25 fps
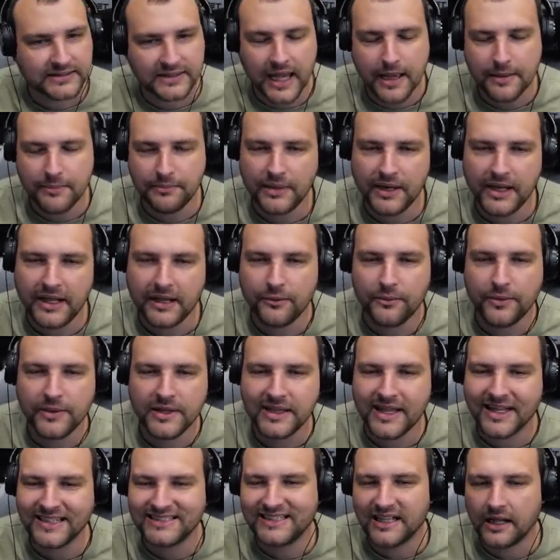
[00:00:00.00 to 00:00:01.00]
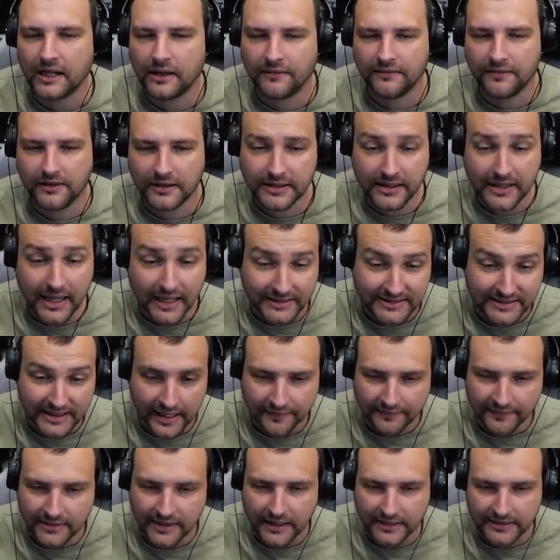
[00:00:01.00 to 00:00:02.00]
I believe we deserve
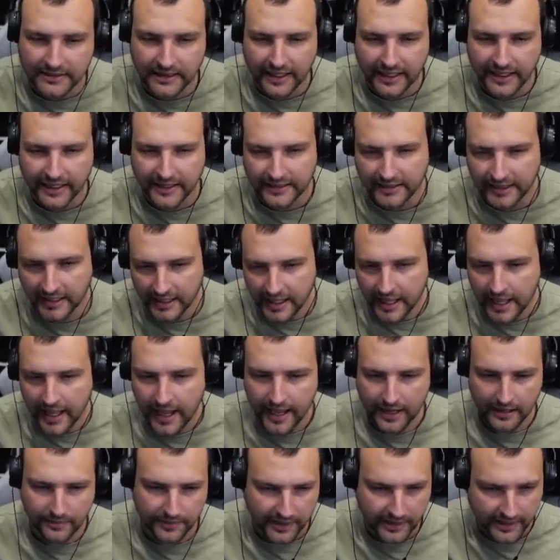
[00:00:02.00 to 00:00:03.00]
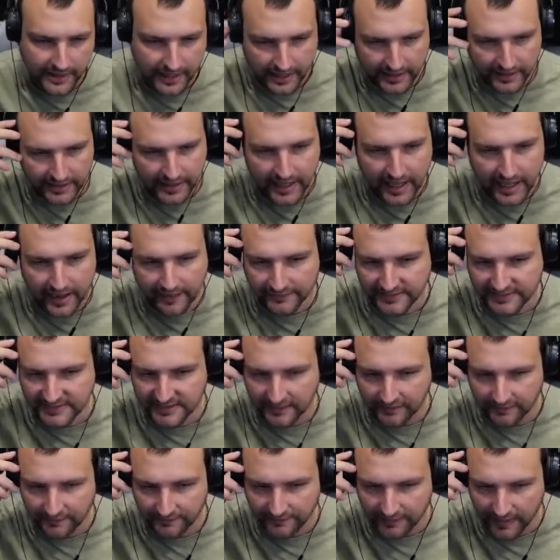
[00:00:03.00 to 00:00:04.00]
the treat and we can have
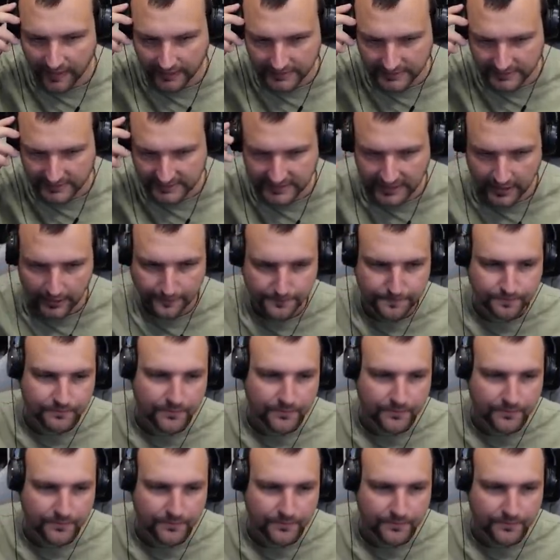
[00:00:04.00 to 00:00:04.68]
some fun. So,